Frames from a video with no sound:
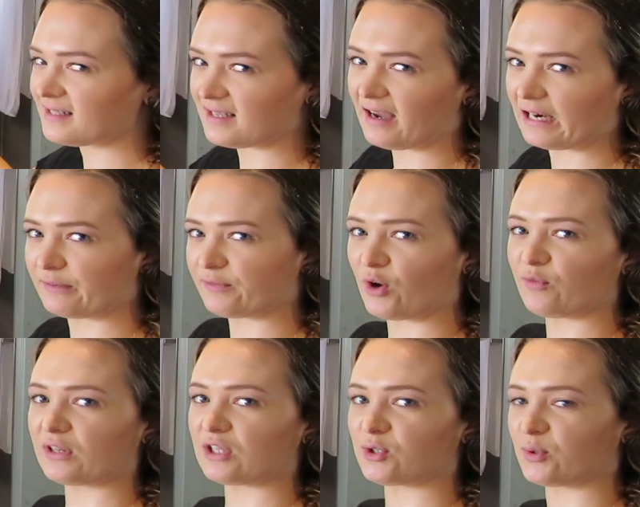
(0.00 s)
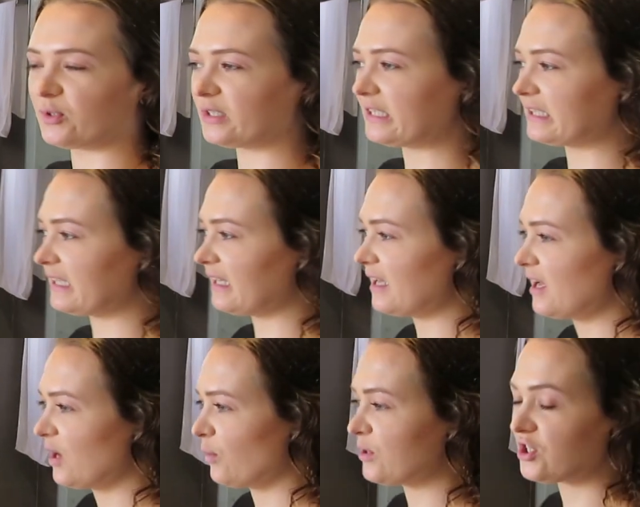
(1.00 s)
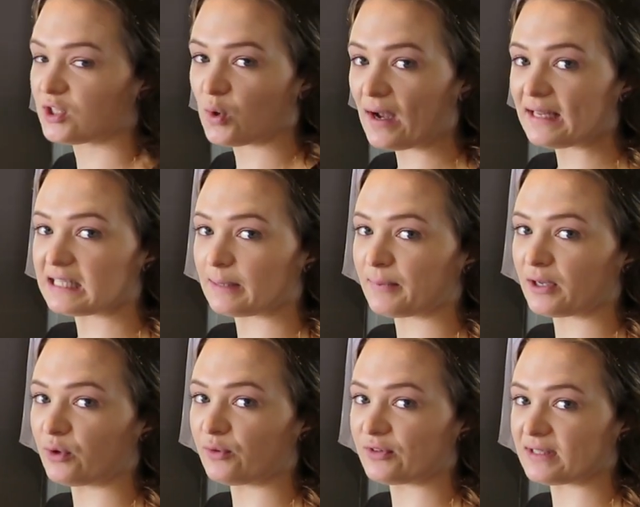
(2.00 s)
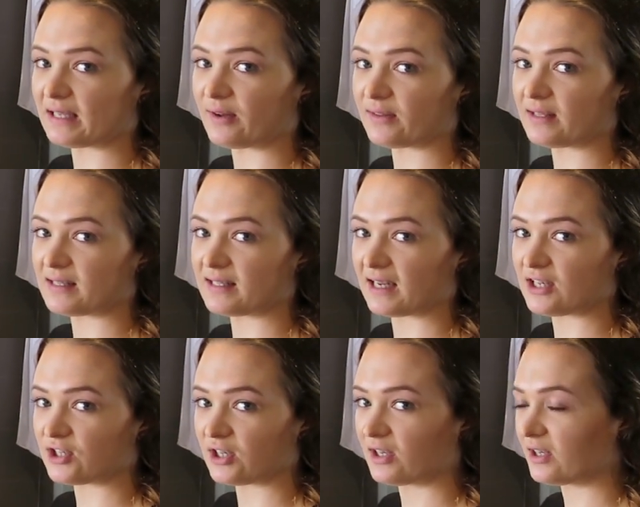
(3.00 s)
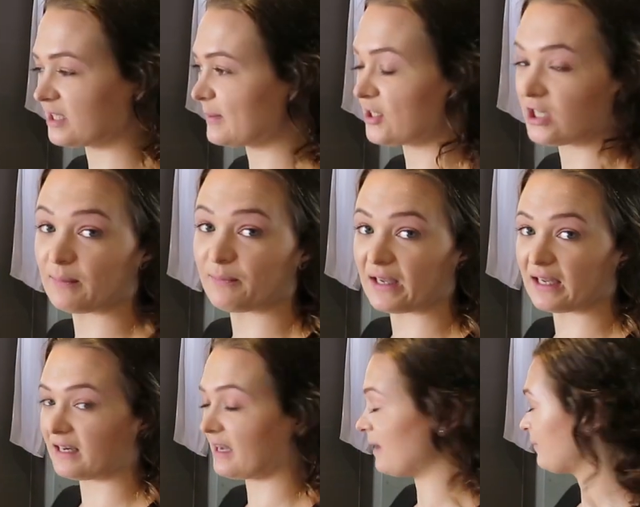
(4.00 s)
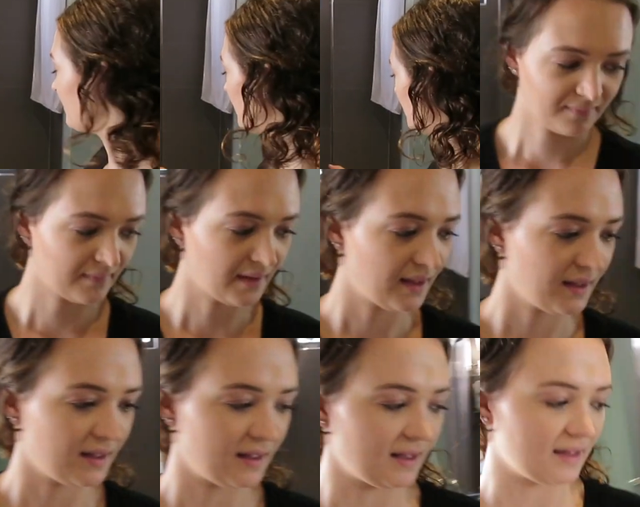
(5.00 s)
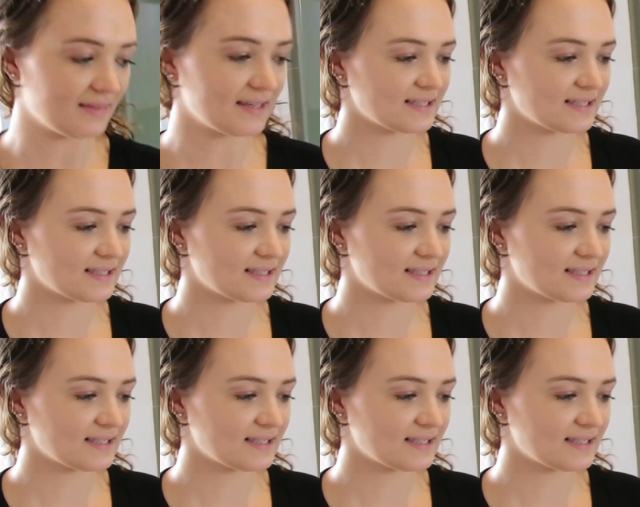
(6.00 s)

is kind of over the toilet there, which is quite typical for Southeast Asia, especially in Vietnam. And